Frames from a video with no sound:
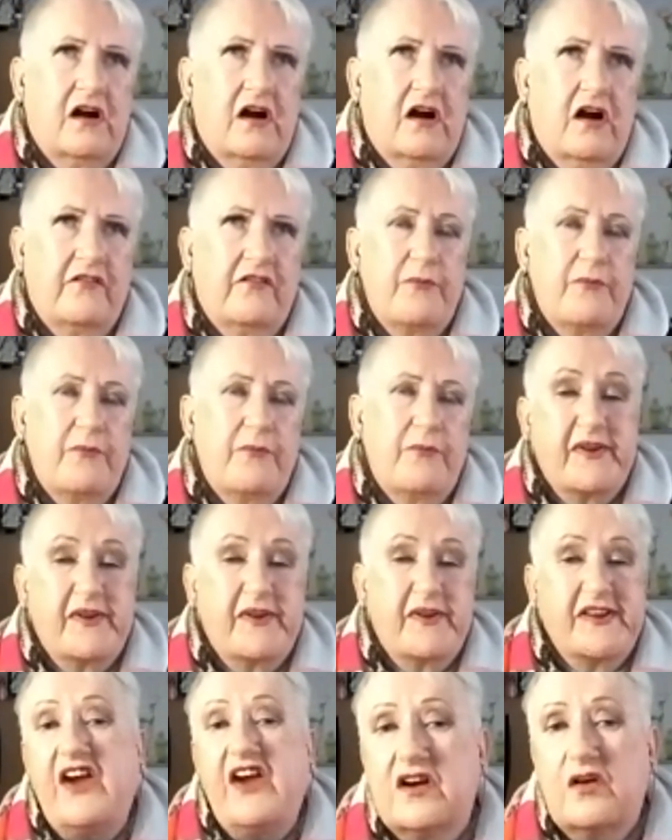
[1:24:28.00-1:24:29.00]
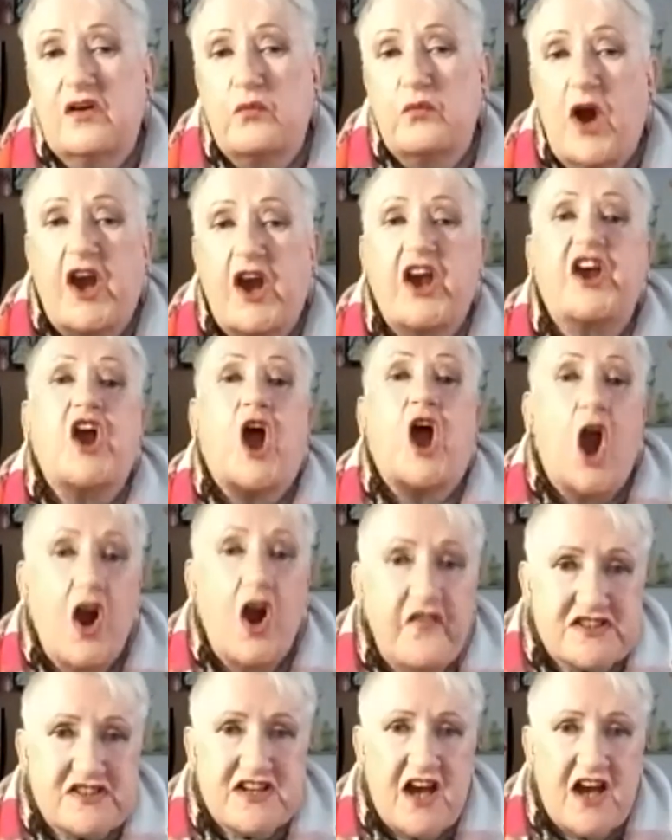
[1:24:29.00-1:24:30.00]
of uh, perceived
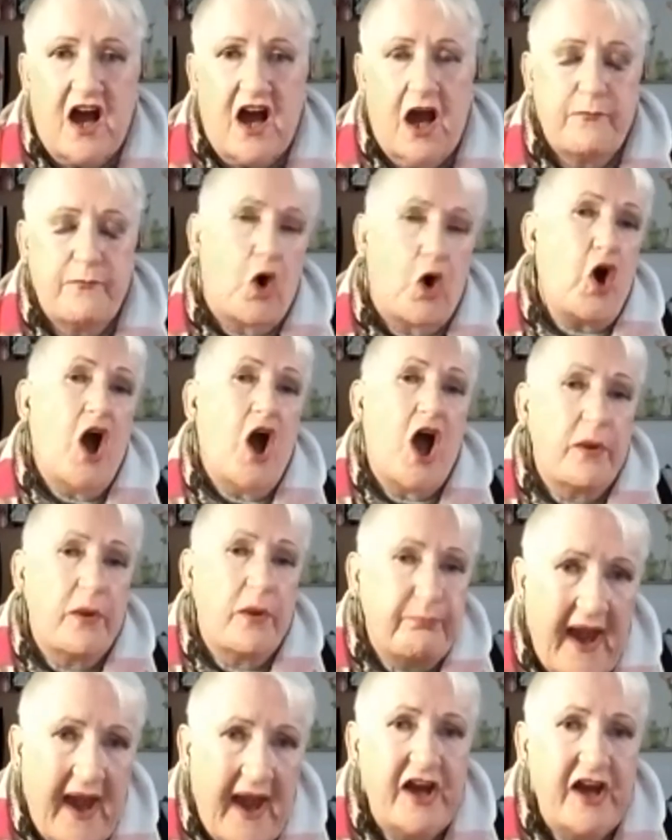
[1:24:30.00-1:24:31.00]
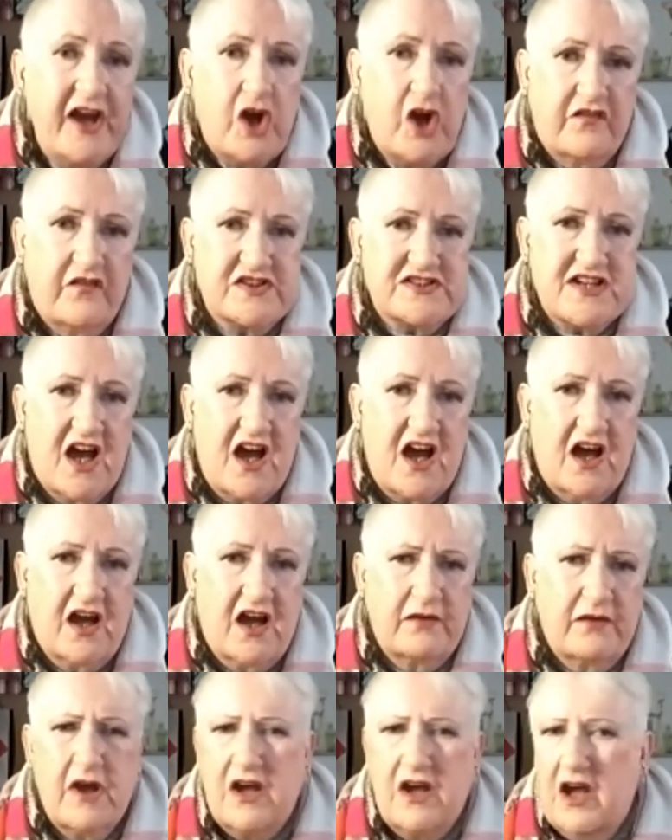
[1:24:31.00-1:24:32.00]
working overtime or
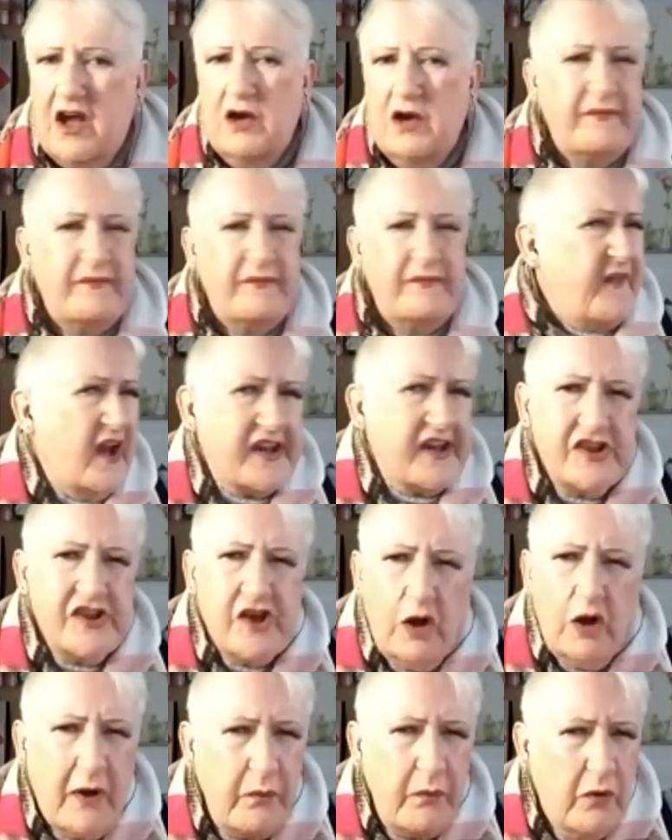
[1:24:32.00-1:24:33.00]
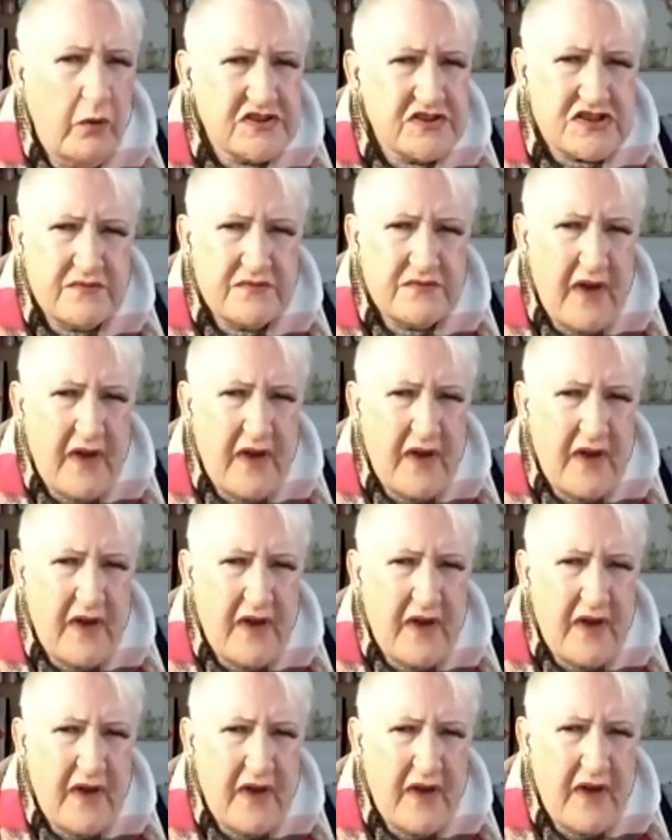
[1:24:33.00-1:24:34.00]
unpaid overtime, but that's mm. not what we want
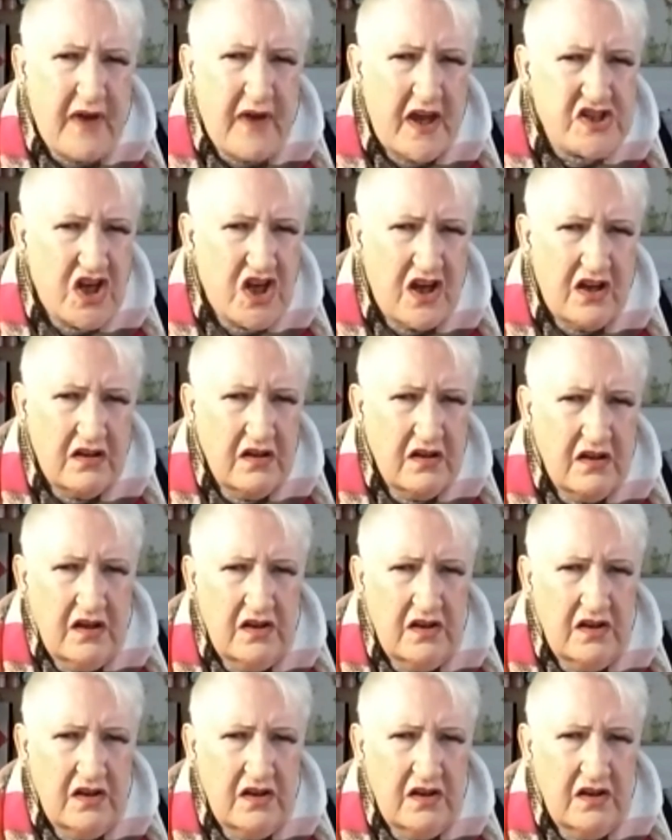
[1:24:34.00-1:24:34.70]
to measure.